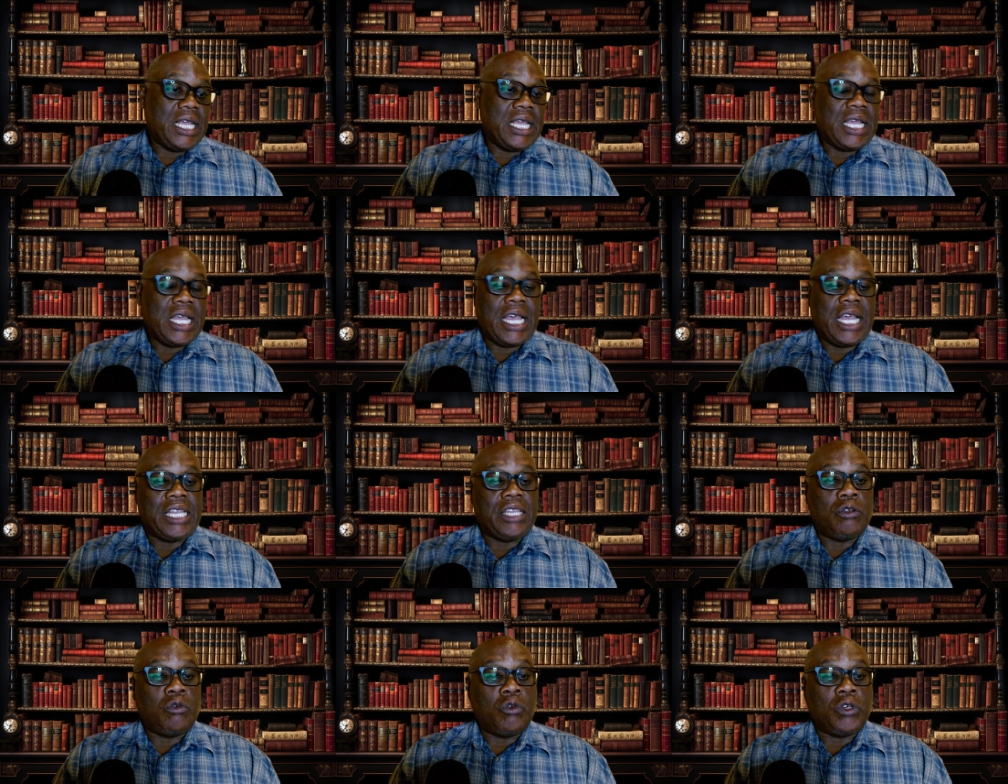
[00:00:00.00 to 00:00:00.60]

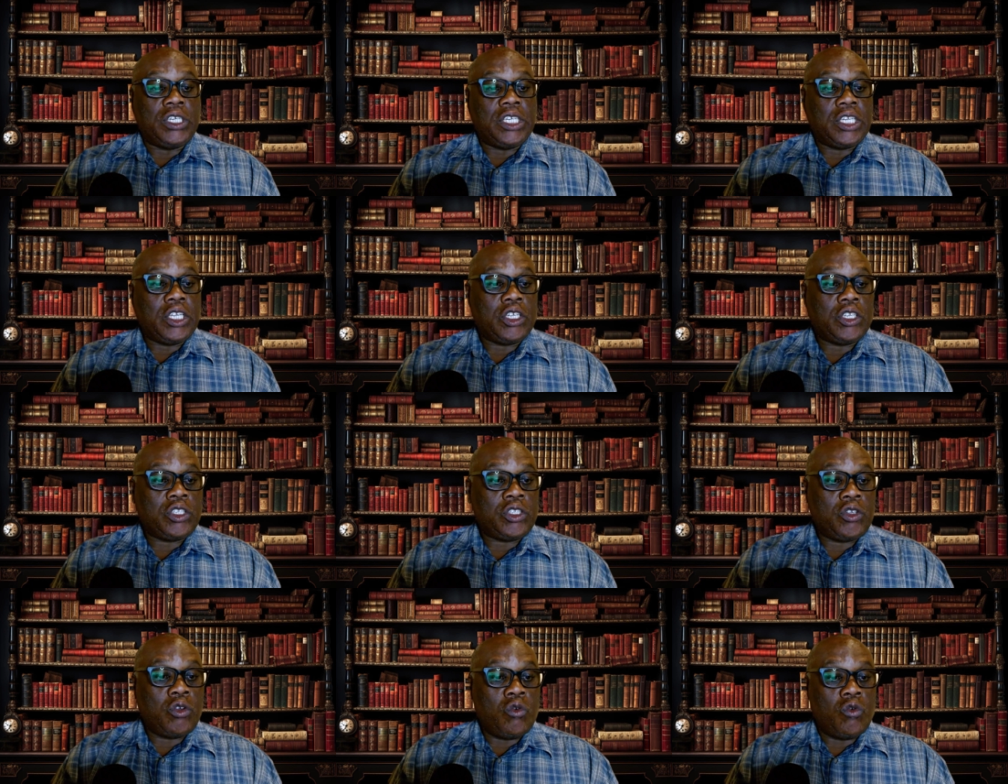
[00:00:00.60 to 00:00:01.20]
alluded
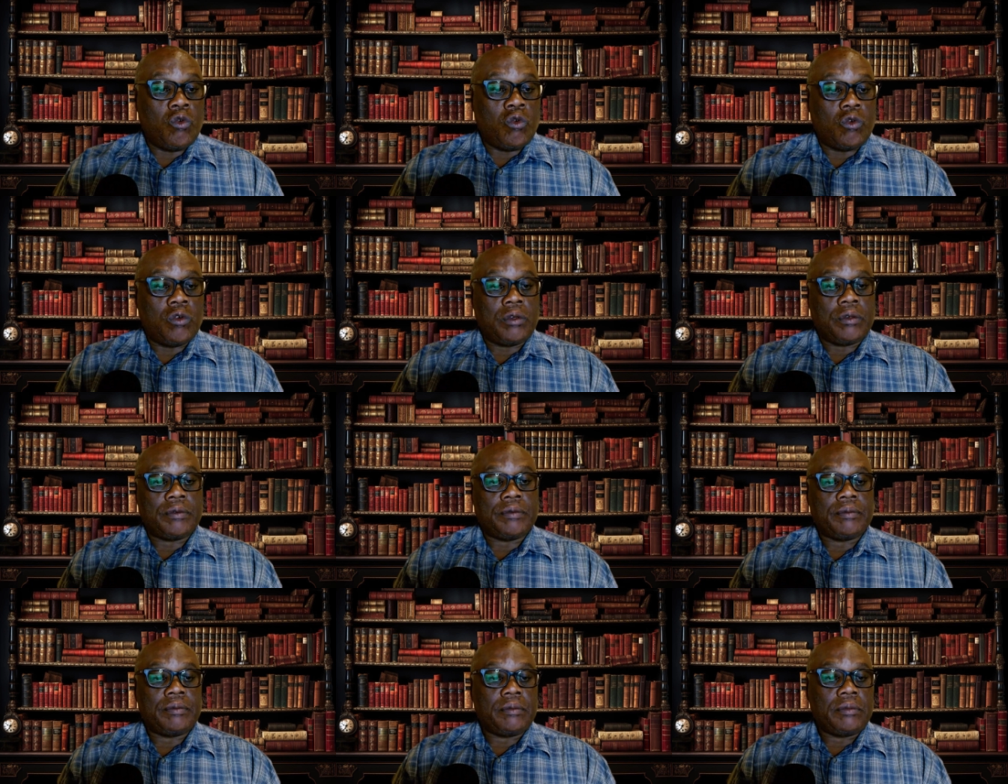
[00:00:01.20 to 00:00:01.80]
to.
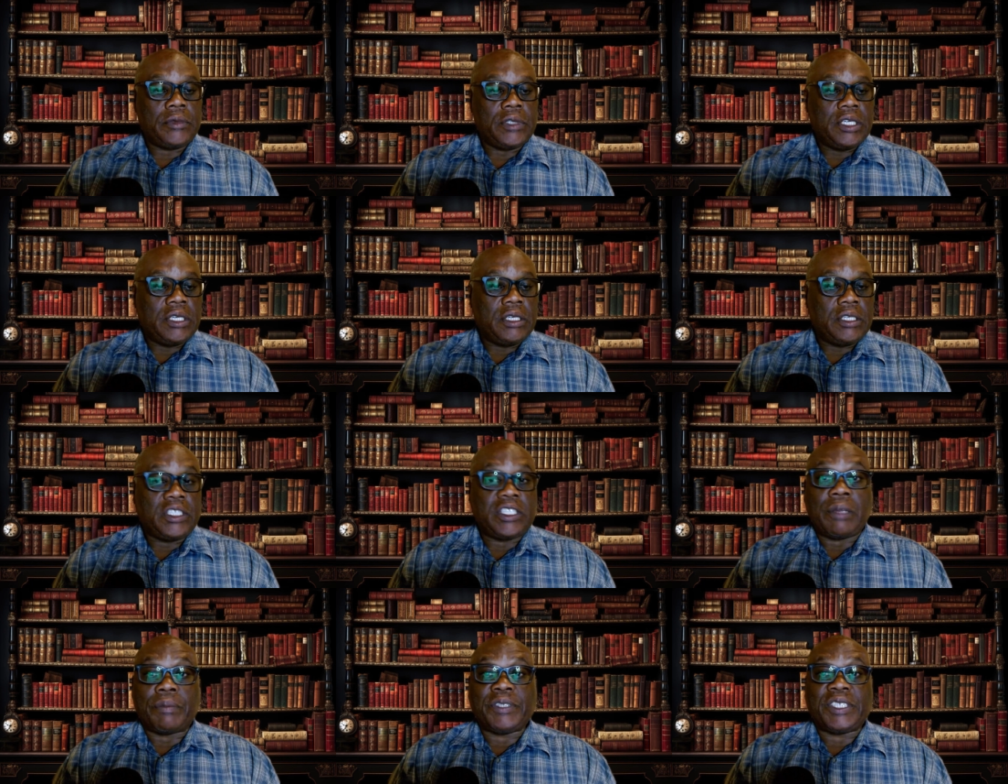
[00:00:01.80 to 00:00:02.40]

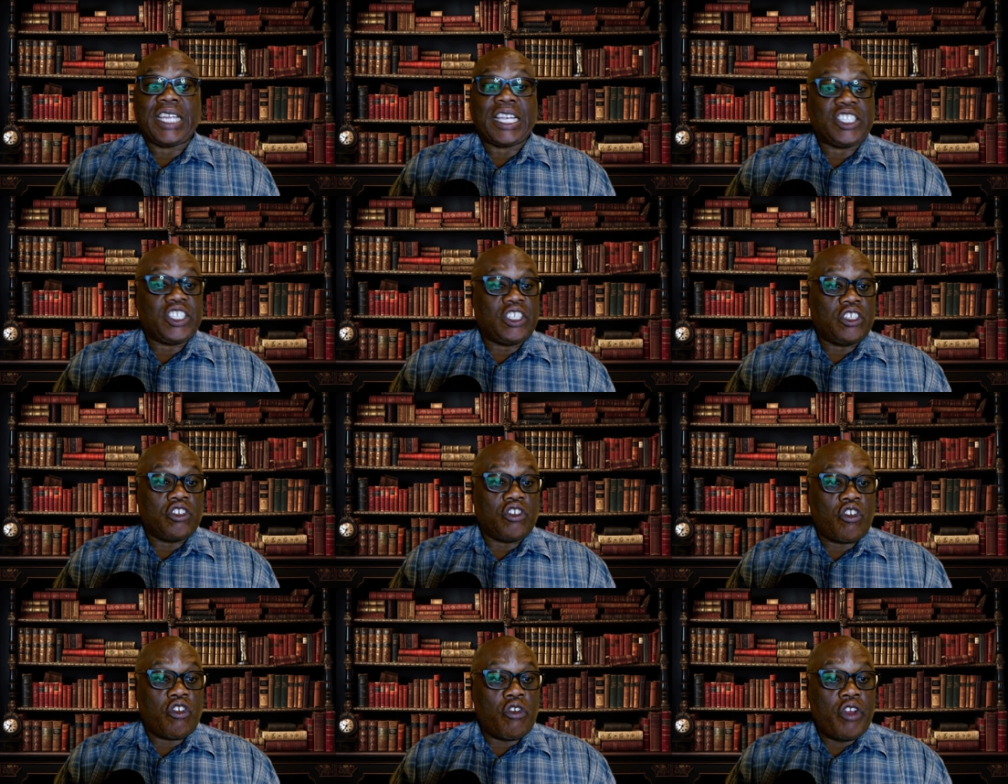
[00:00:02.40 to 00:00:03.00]
Subsection
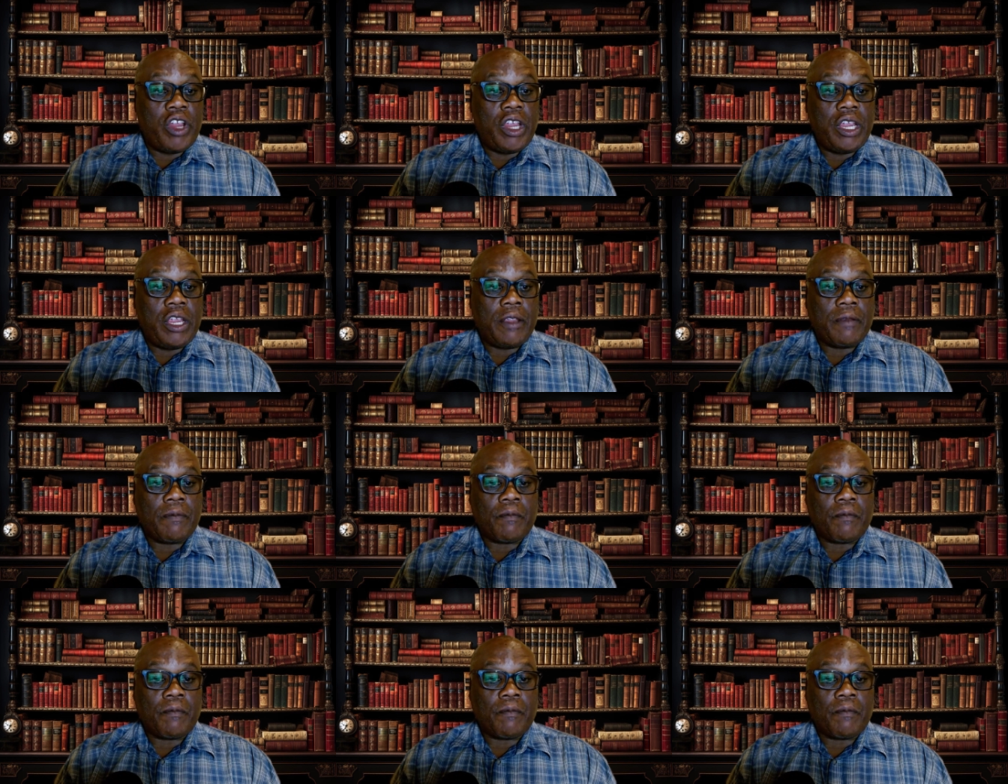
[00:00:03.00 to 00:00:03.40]
3